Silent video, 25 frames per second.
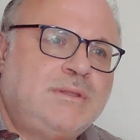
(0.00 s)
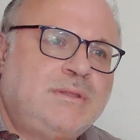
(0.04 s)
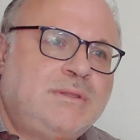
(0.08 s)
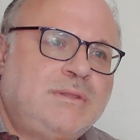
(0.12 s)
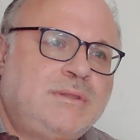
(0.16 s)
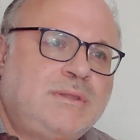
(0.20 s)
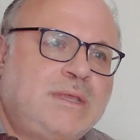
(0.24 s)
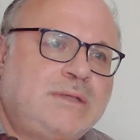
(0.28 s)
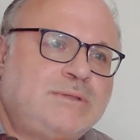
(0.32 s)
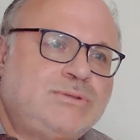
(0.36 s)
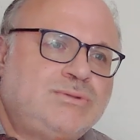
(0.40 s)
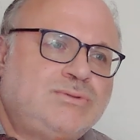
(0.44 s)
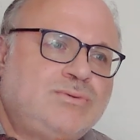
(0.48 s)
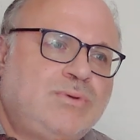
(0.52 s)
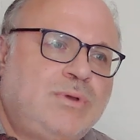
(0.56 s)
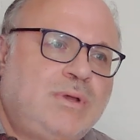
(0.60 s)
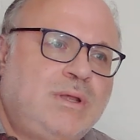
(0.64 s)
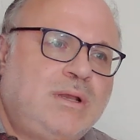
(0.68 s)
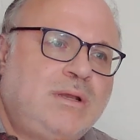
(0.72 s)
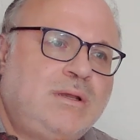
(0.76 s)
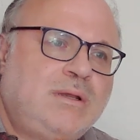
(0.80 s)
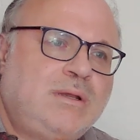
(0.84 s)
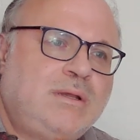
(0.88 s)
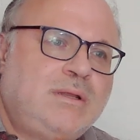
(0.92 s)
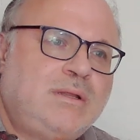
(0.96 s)

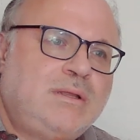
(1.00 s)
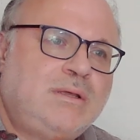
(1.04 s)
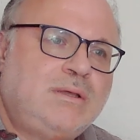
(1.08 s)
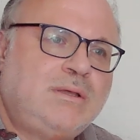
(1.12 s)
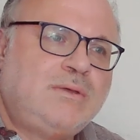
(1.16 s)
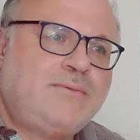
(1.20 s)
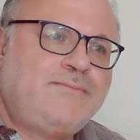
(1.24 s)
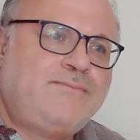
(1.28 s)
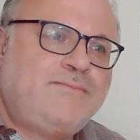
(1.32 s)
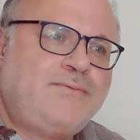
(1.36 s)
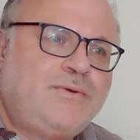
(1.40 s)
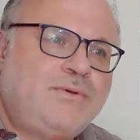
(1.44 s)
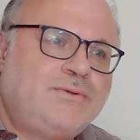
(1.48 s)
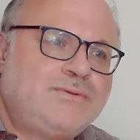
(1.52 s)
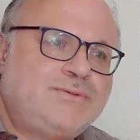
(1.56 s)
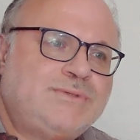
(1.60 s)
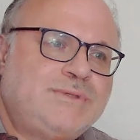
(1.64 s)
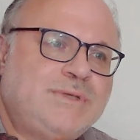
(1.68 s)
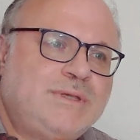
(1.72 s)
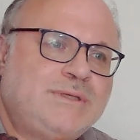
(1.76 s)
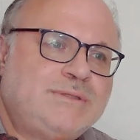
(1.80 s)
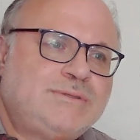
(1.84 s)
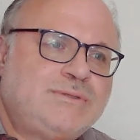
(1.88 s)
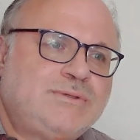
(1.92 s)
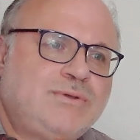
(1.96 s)
Natural
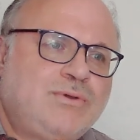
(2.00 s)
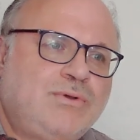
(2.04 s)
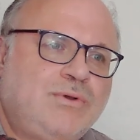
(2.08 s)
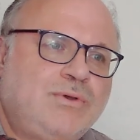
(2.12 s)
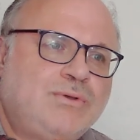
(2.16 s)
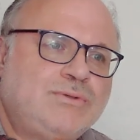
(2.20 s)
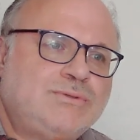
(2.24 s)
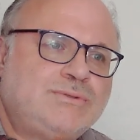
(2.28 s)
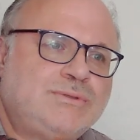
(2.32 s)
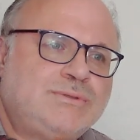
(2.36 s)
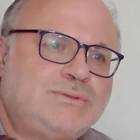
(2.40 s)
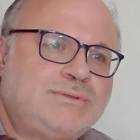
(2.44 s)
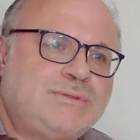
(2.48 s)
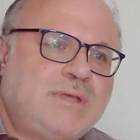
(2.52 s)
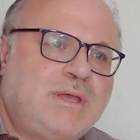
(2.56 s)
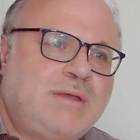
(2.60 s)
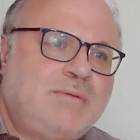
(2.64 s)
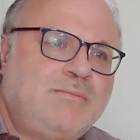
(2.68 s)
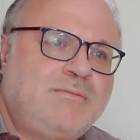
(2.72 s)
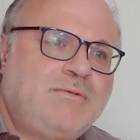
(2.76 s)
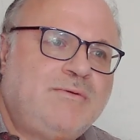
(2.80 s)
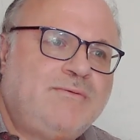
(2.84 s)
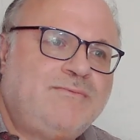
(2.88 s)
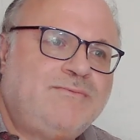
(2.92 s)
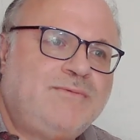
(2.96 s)
process cause
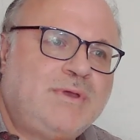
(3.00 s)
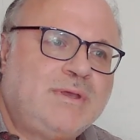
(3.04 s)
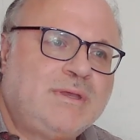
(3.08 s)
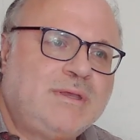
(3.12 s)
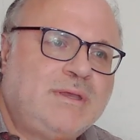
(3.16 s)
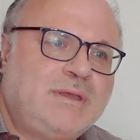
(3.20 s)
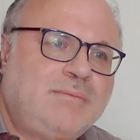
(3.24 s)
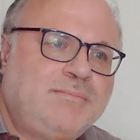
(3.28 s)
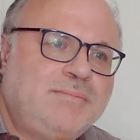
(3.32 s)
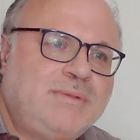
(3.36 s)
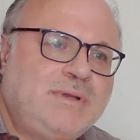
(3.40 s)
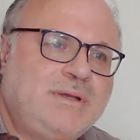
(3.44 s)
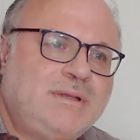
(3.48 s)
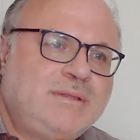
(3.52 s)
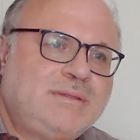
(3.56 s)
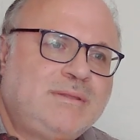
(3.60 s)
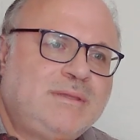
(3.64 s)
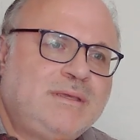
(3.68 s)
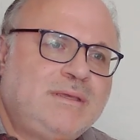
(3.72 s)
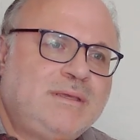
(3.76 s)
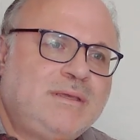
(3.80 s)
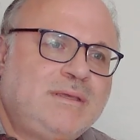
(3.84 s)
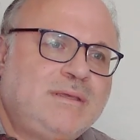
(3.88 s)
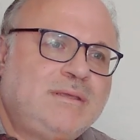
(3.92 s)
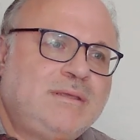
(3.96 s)
some
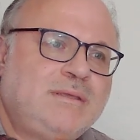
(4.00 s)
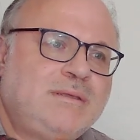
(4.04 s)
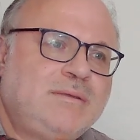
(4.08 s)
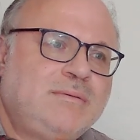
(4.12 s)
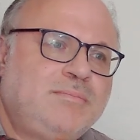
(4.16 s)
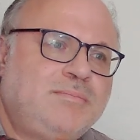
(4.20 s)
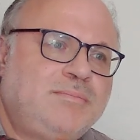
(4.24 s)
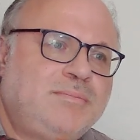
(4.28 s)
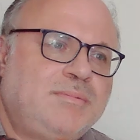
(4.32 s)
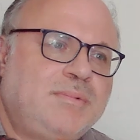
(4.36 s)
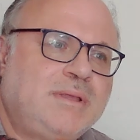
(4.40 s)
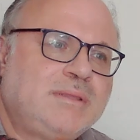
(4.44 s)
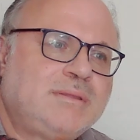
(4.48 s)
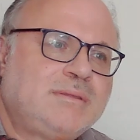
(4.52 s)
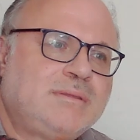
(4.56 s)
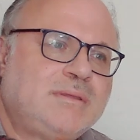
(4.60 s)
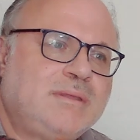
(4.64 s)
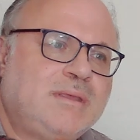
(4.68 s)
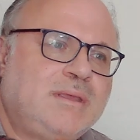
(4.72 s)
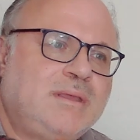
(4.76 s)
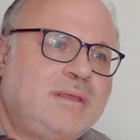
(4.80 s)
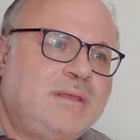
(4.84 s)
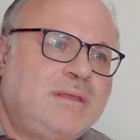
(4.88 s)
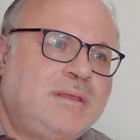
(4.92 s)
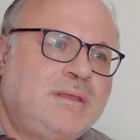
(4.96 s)
variability, but
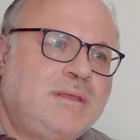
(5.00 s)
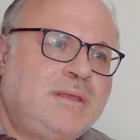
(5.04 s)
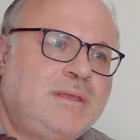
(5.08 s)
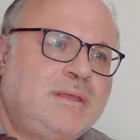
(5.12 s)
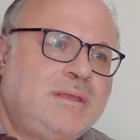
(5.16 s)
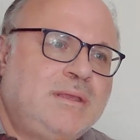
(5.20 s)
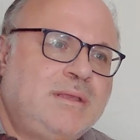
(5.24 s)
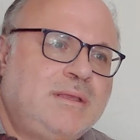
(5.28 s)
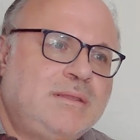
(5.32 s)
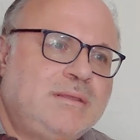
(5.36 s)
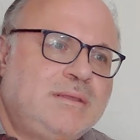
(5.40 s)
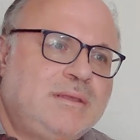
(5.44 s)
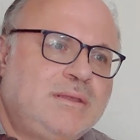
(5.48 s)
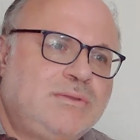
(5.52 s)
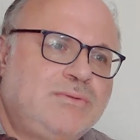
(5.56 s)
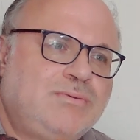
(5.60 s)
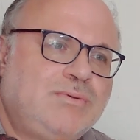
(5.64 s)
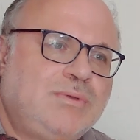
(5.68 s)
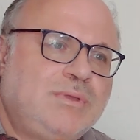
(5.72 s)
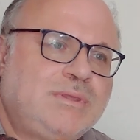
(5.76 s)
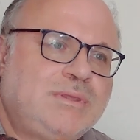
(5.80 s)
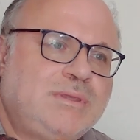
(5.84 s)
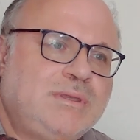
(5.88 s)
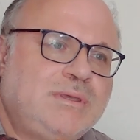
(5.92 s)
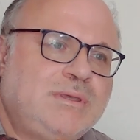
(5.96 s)
the
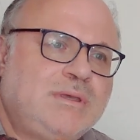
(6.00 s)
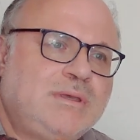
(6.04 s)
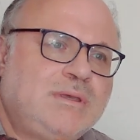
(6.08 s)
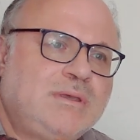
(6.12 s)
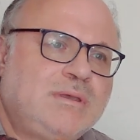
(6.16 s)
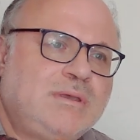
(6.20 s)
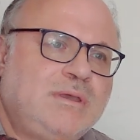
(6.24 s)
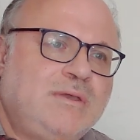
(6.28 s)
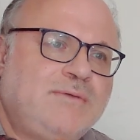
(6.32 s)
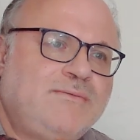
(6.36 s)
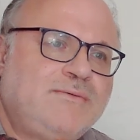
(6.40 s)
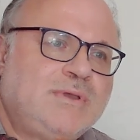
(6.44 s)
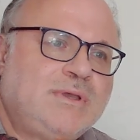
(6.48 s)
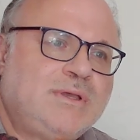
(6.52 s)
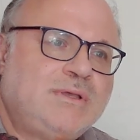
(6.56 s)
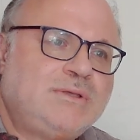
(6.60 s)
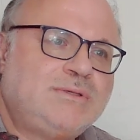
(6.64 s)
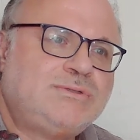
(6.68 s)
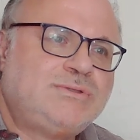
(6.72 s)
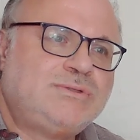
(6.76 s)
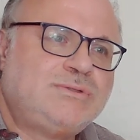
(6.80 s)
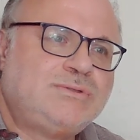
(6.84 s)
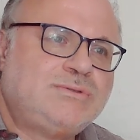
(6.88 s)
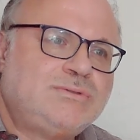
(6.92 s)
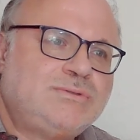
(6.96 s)
20-year
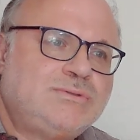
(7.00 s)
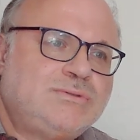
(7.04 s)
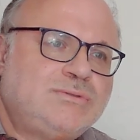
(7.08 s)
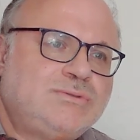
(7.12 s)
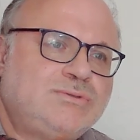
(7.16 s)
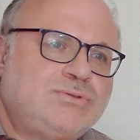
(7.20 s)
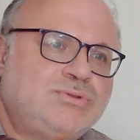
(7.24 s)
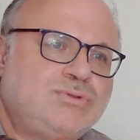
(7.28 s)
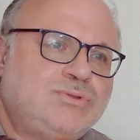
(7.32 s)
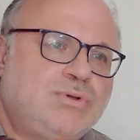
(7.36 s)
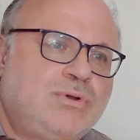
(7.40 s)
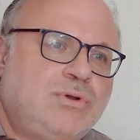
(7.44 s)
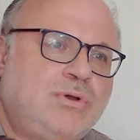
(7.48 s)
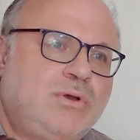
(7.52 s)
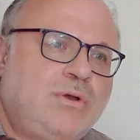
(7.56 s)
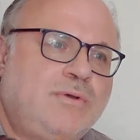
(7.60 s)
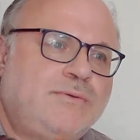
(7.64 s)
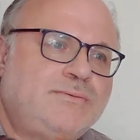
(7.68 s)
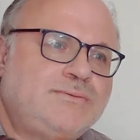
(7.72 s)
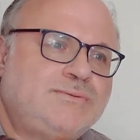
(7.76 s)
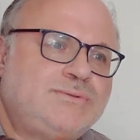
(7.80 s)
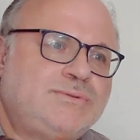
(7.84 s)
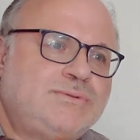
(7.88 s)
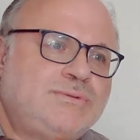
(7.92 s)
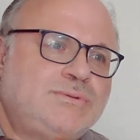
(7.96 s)
average
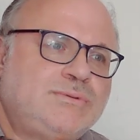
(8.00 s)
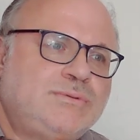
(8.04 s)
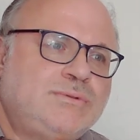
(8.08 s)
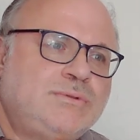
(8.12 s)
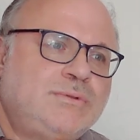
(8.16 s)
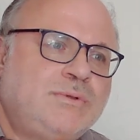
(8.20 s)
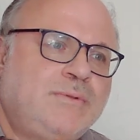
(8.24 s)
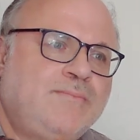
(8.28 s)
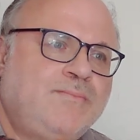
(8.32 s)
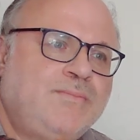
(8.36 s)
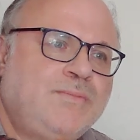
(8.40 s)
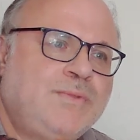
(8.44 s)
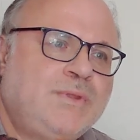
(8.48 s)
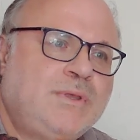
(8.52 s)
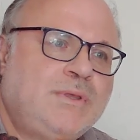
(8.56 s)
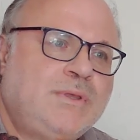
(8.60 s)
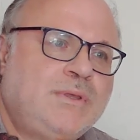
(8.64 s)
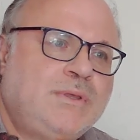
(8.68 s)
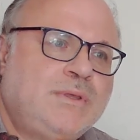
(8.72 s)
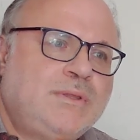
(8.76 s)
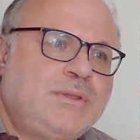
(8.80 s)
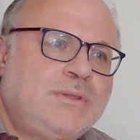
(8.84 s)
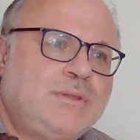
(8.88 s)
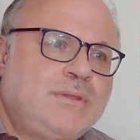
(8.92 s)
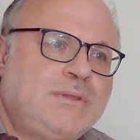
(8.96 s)
shows
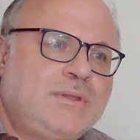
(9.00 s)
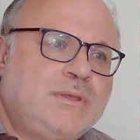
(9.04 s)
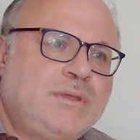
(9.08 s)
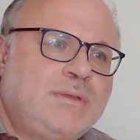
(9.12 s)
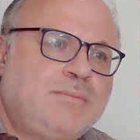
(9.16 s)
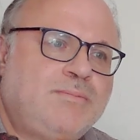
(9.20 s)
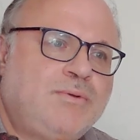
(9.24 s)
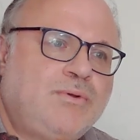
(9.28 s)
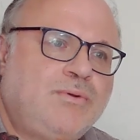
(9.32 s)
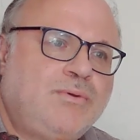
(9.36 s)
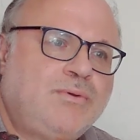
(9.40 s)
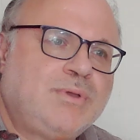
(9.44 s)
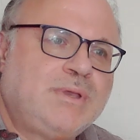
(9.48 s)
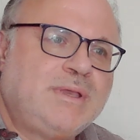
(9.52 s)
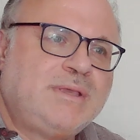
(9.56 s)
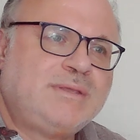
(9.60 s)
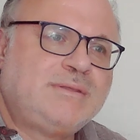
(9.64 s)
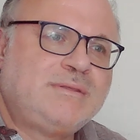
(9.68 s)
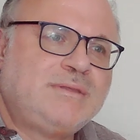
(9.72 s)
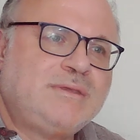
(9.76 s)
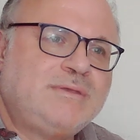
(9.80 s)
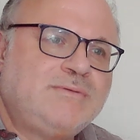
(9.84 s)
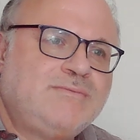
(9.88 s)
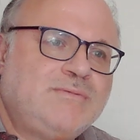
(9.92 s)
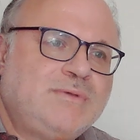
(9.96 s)
the
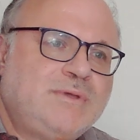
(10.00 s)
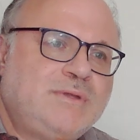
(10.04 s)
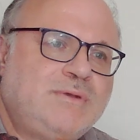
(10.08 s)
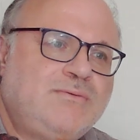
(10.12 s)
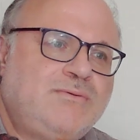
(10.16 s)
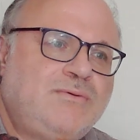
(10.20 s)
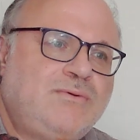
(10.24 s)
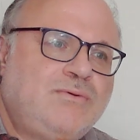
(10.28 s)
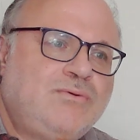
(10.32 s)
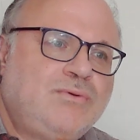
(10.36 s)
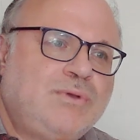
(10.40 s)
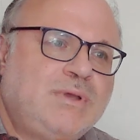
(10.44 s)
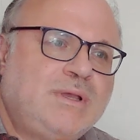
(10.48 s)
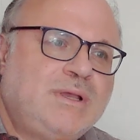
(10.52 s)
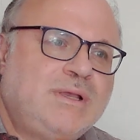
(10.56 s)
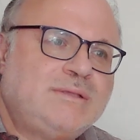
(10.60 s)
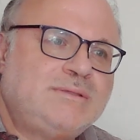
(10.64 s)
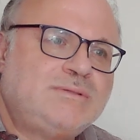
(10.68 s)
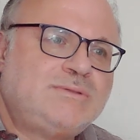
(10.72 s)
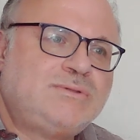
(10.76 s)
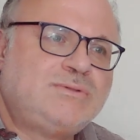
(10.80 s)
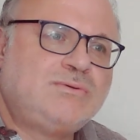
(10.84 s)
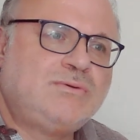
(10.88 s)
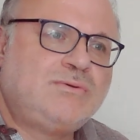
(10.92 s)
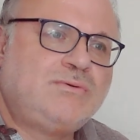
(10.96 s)
progressive
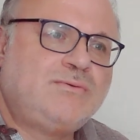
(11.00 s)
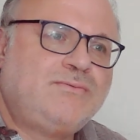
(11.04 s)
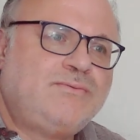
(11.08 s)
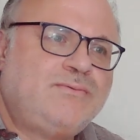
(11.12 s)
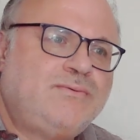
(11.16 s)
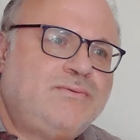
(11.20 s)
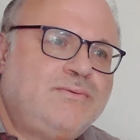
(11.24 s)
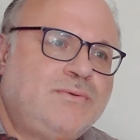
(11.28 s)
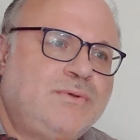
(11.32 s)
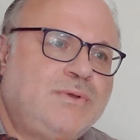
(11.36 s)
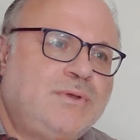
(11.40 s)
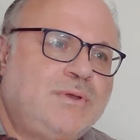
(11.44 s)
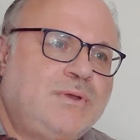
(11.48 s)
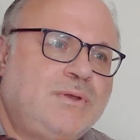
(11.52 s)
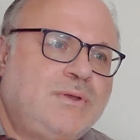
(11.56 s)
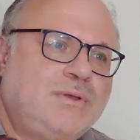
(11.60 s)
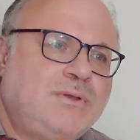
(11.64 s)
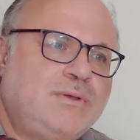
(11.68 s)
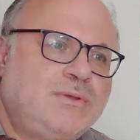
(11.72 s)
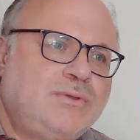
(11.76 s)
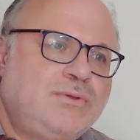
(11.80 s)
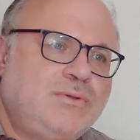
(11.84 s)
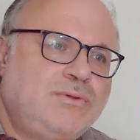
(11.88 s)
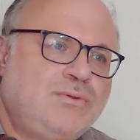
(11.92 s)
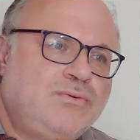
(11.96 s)
influence of
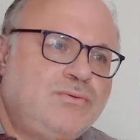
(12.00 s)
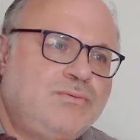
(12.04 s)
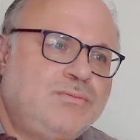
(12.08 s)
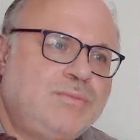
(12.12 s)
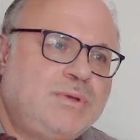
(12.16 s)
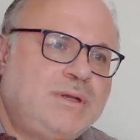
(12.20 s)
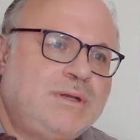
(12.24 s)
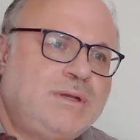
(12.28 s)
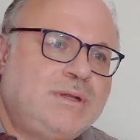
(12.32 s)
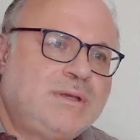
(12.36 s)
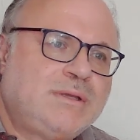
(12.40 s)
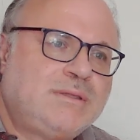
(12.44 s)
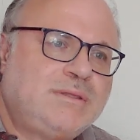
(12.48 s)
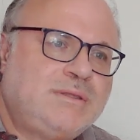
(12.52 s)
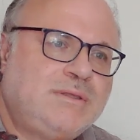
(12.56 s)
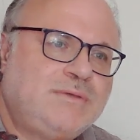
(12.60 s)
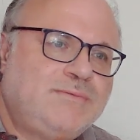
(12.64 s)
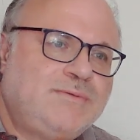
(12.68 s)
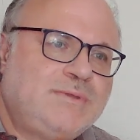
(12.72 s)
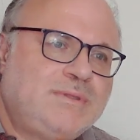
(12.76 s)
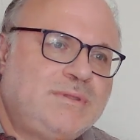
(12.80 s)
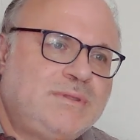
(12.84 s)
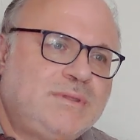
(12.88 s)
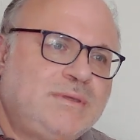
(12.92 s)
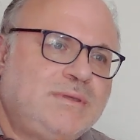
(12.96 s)
human
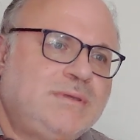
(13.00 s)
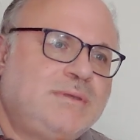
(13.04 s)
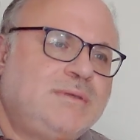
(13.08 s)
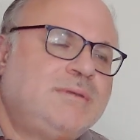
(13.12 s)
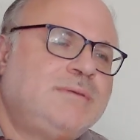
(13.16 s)
activity.